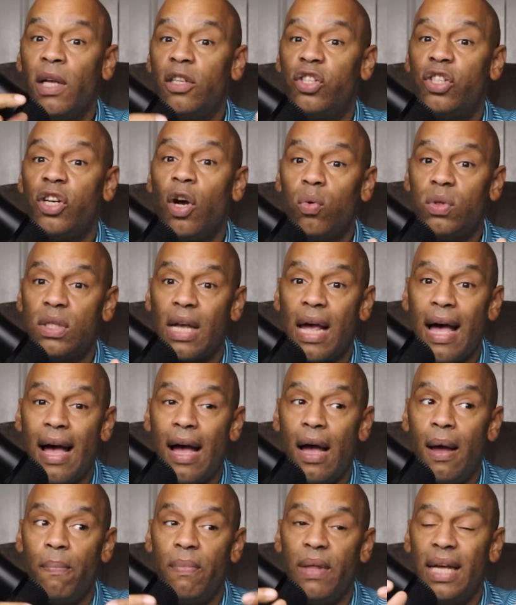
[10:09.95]

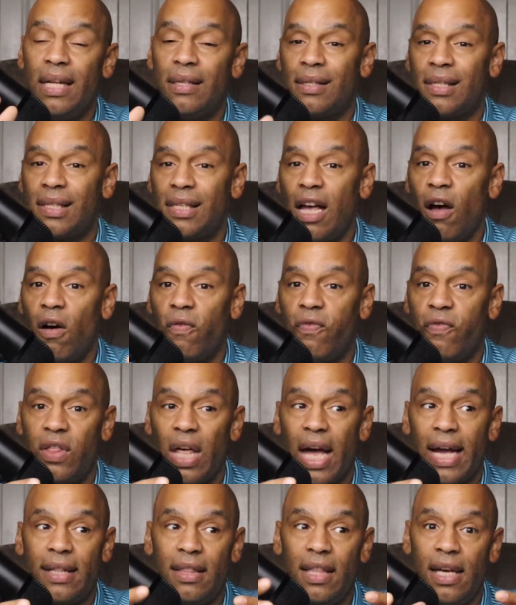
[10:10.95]
Showtime itself,
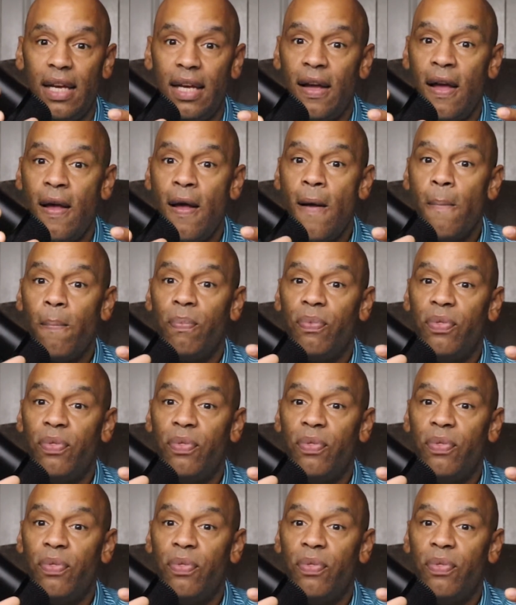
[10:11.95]
like the